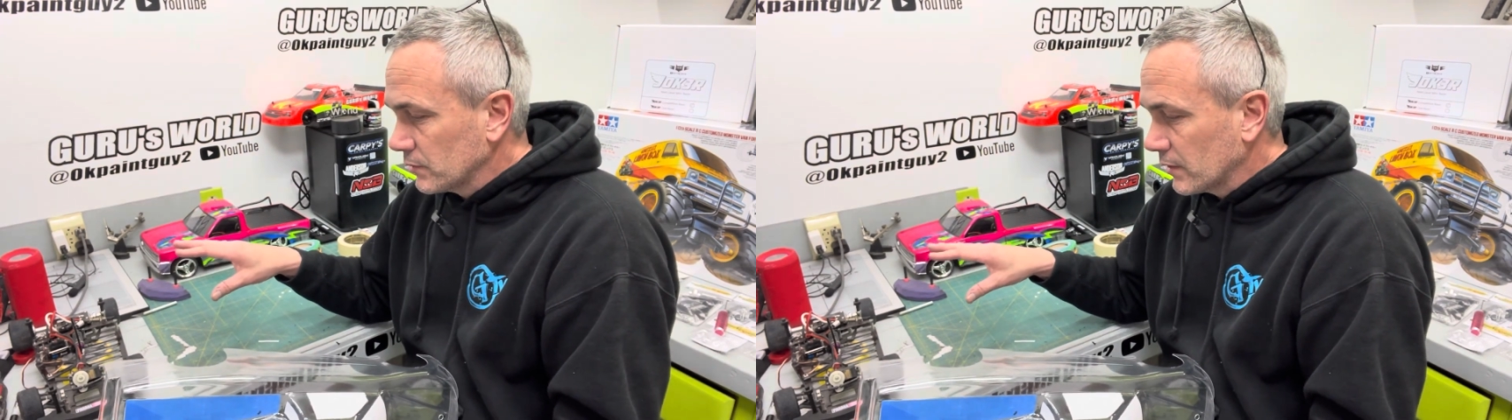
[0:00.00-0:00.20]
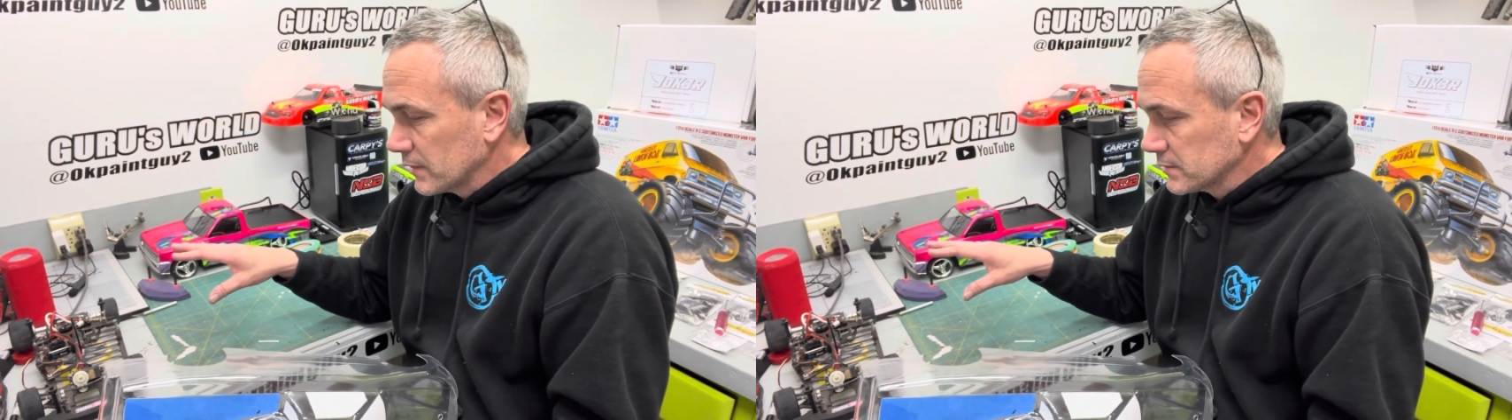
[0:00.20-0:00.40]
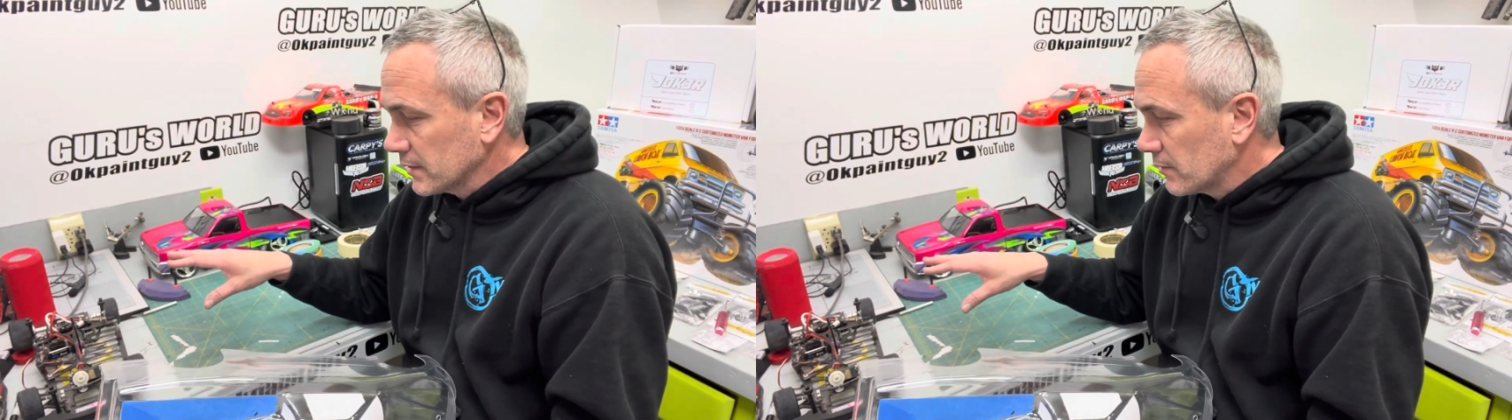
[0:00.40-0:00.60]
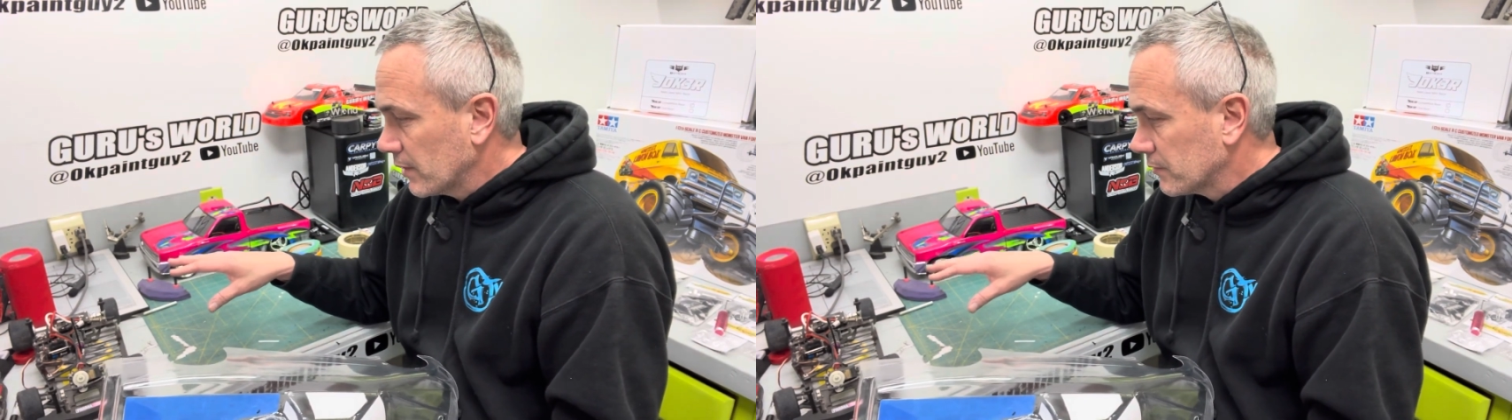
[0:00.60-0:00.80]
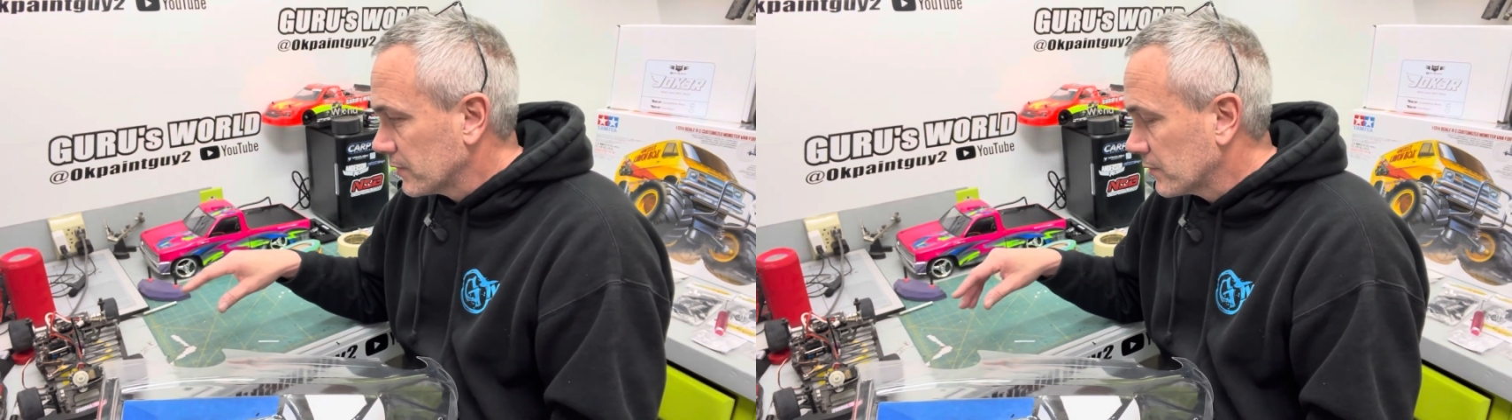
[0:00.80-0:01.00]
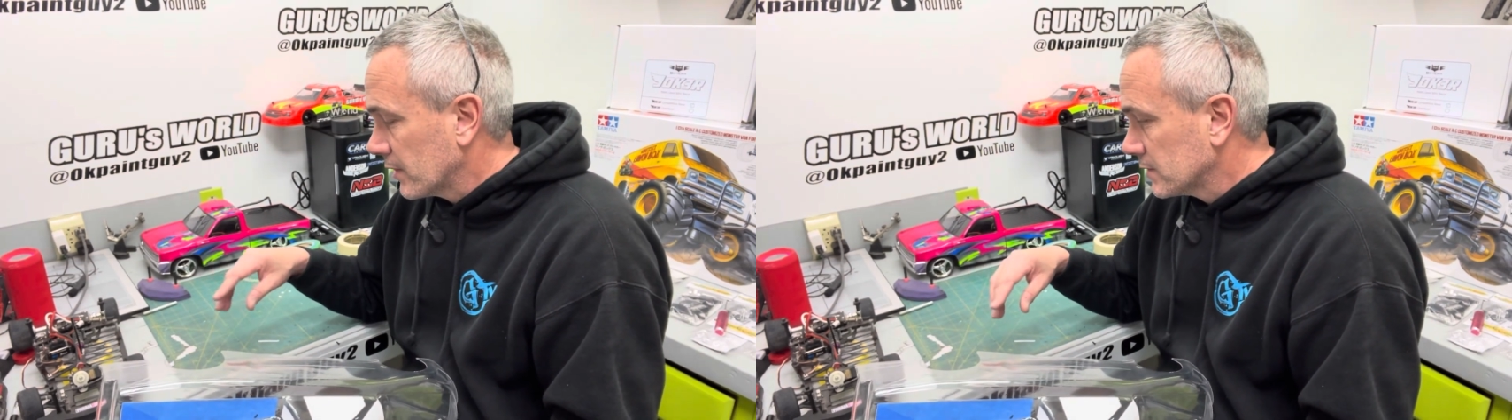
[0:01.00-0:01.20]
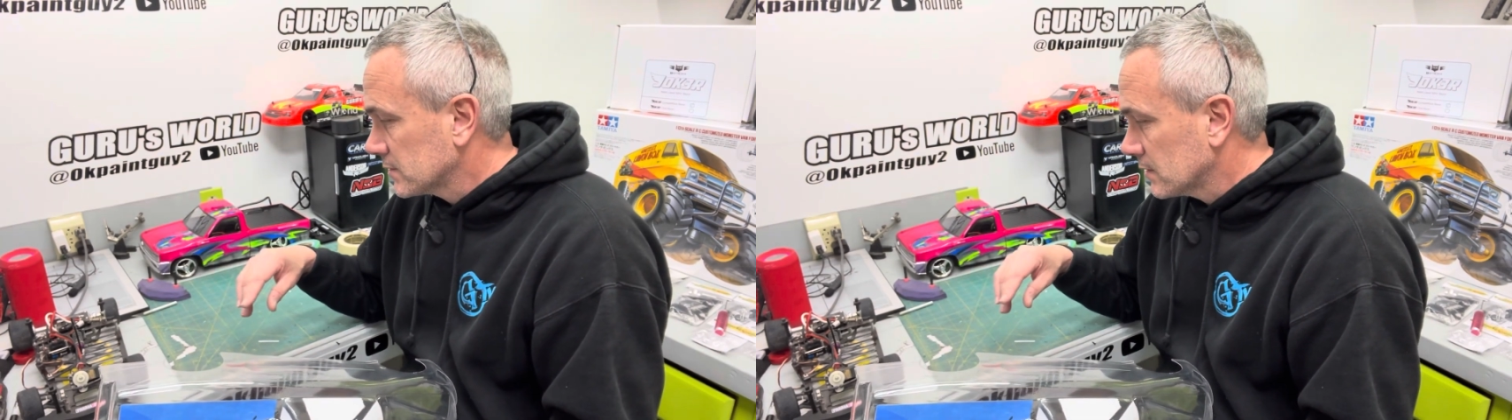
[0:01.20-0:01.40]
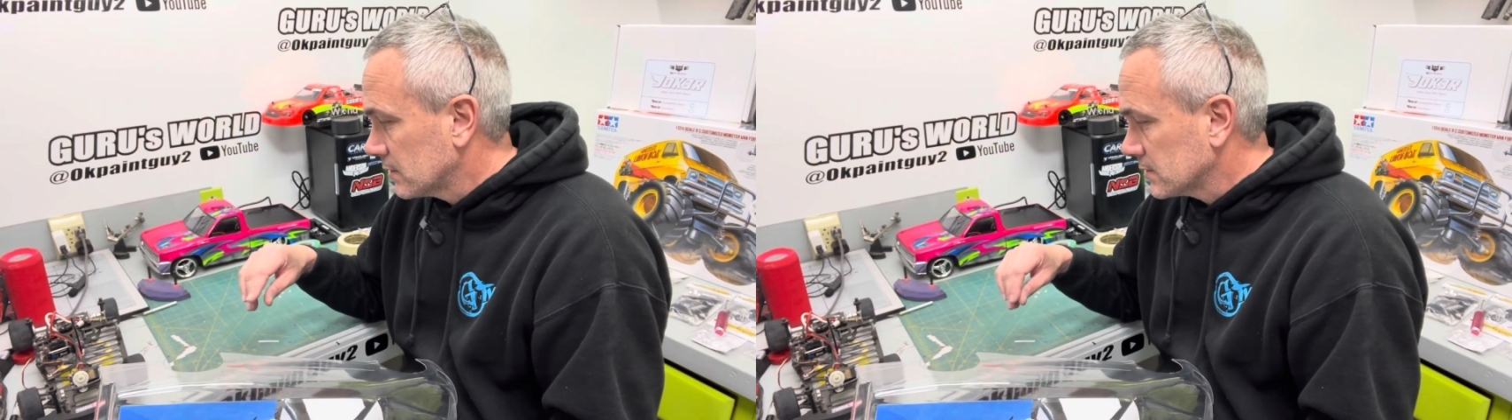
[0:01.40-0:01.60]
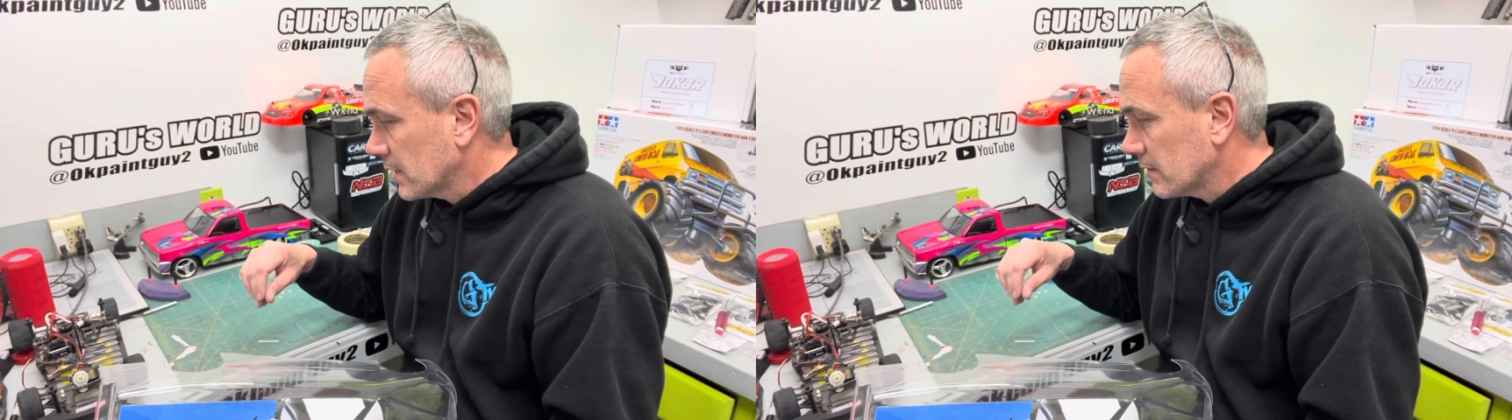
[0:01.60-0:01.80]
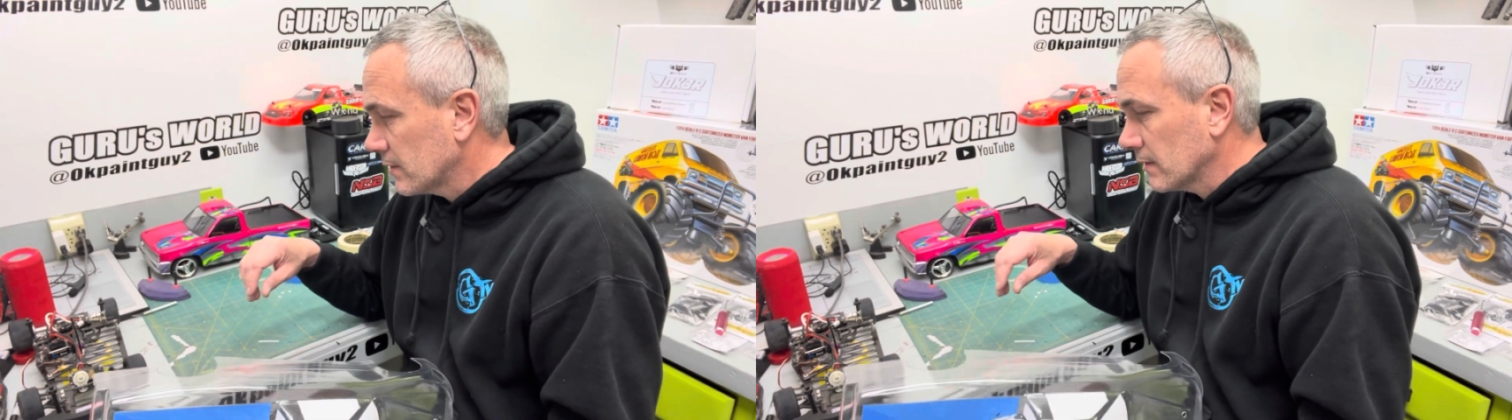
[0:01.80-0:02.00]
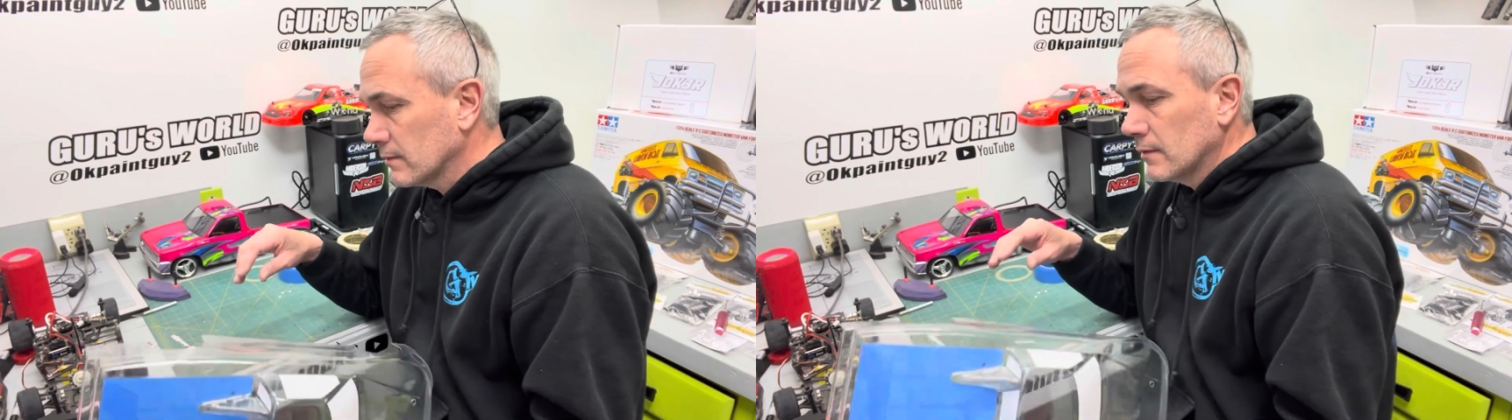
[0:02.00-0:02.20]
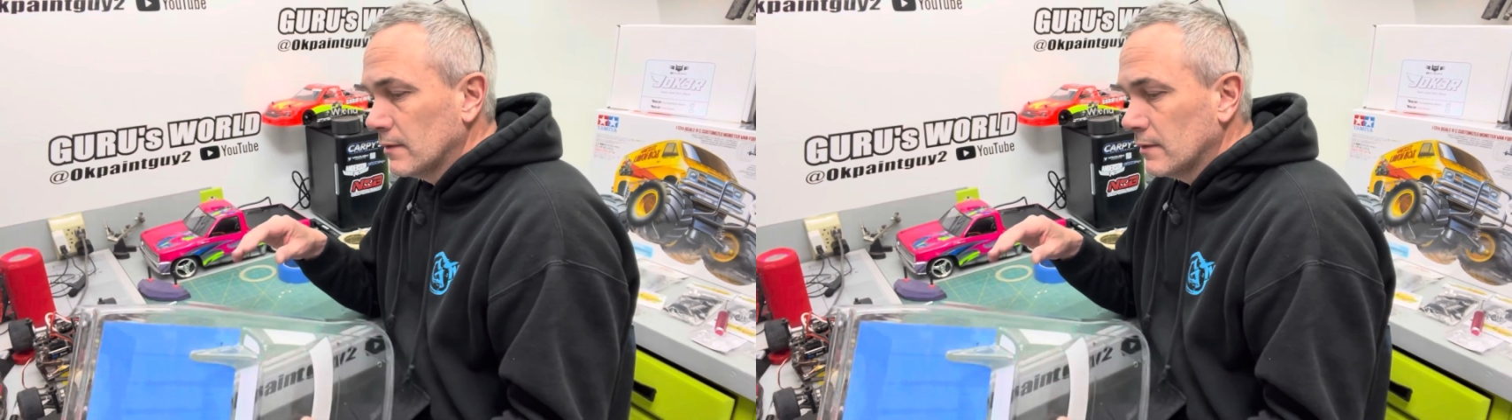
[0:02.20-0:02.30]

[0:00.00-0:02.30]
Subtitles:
nights to get it ready for the race Saturday.